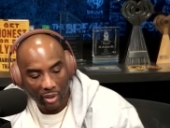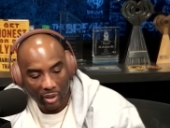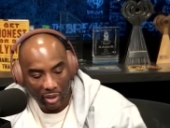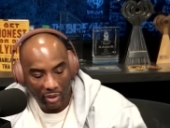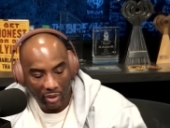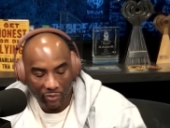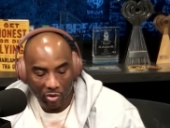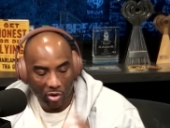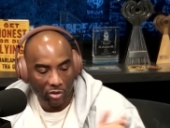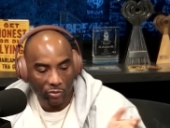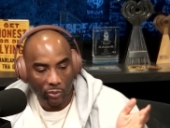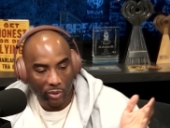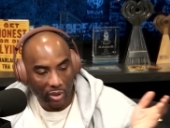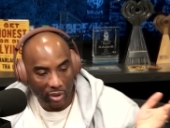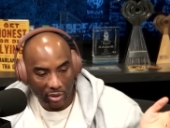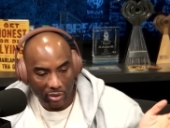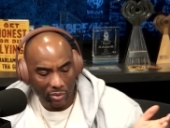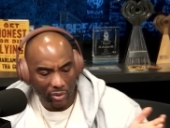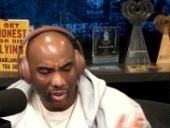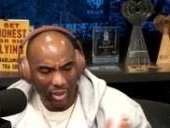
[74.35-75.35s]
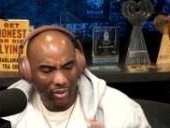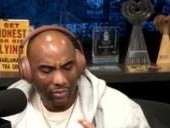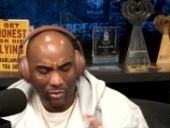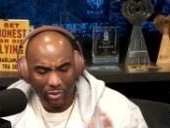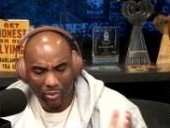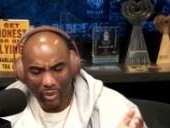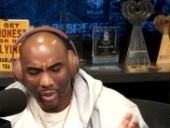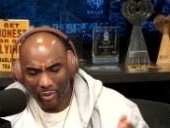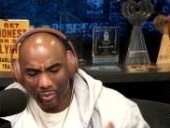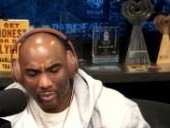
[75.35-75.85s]
And of course, we didn't do an
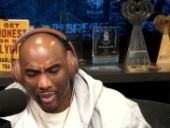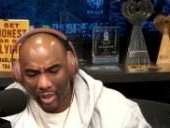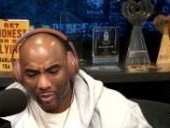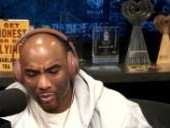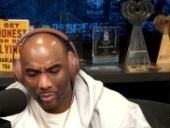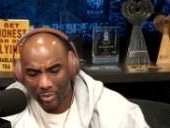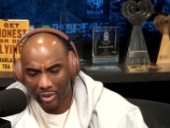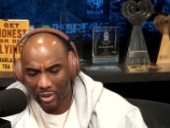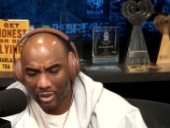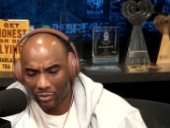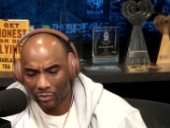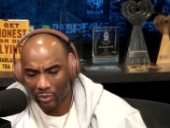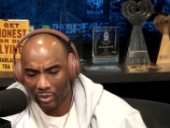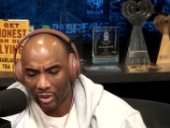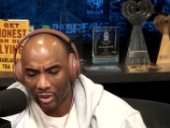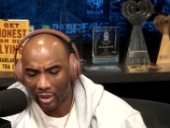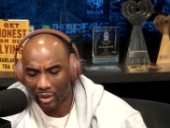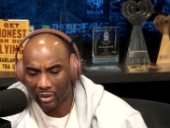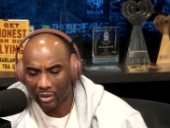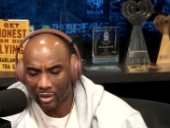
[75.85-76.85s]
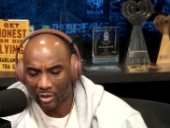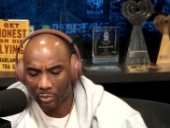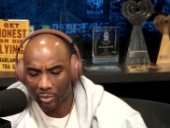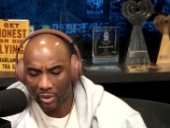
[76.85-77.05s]
interview. That, that would be just ridiculous.